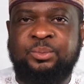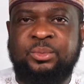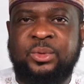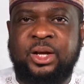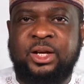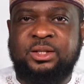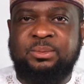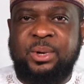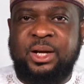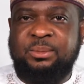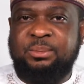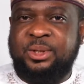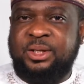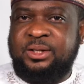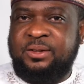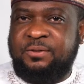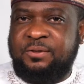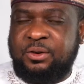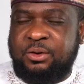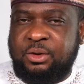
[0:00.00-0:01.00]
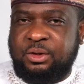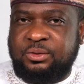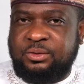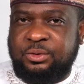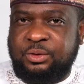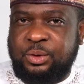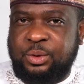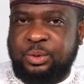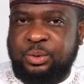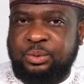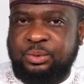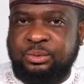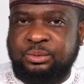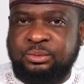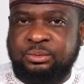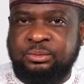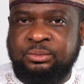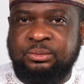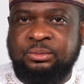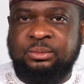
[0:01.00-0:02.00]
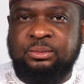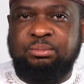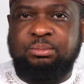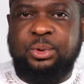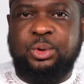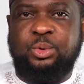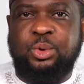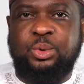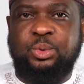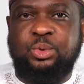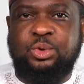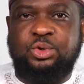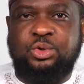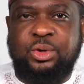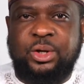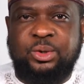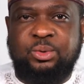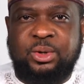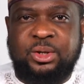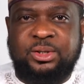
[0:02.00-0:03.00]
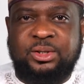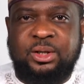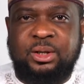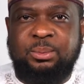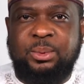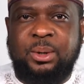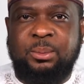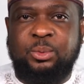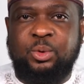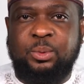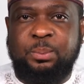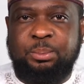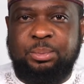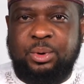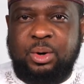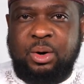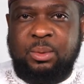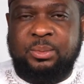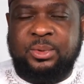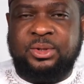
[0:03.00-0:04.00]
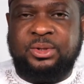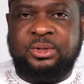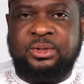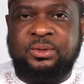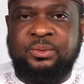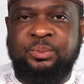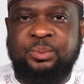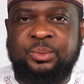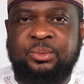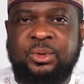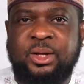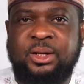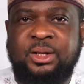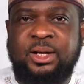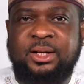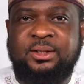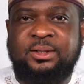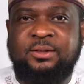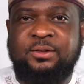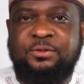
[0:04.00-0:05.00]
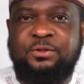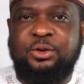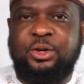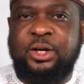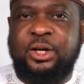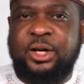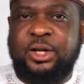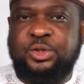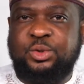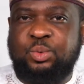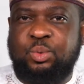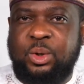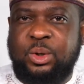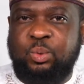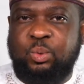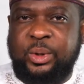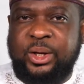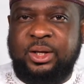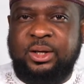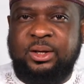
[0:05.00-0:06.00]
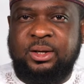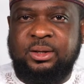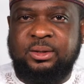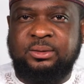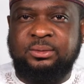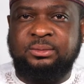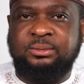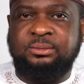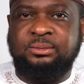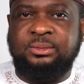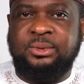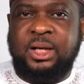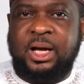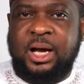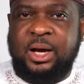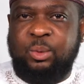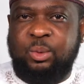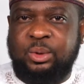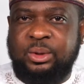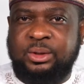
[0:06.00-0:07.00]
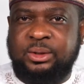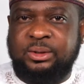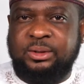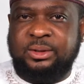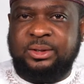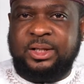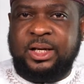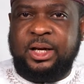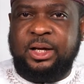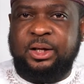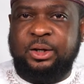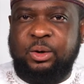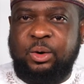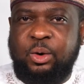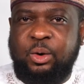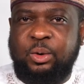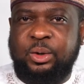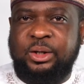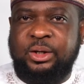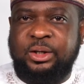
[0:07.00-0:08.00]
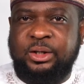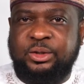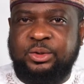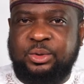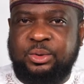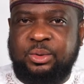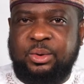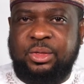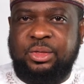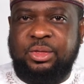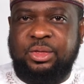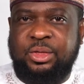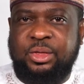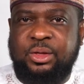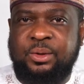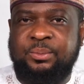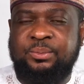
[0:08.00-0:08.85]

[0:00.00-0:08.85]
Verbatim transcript: It might be difficult for you, but when you train yourself and you promise that for the next one week, I will tell only truth,